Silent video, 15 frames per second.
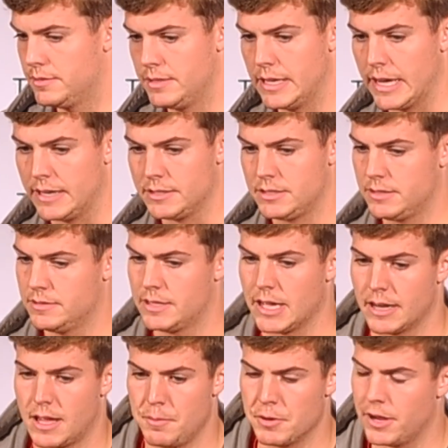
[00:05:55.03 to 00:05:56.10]
You
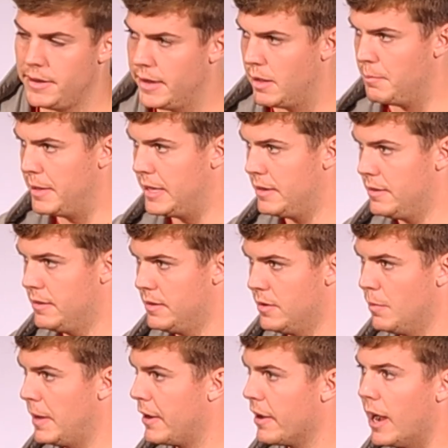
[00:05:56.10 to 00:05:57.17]
gotta keep your head down, man.
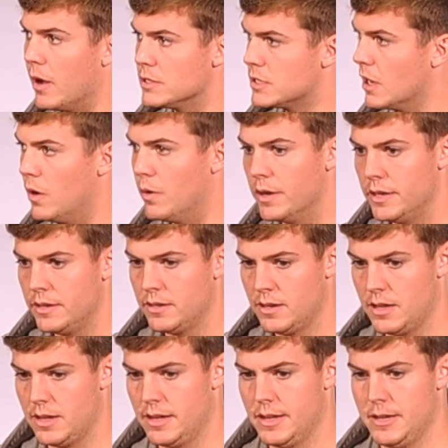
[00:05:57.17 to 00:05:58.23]
No matter how it's going,
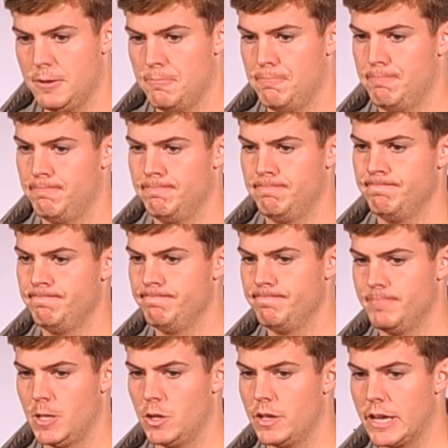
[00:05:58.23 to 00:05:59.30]
you
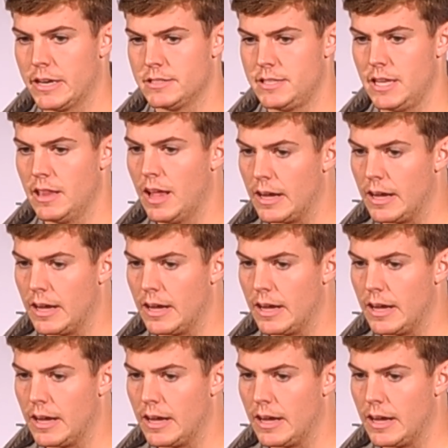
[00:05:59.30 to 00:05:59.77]
know, you gotta stay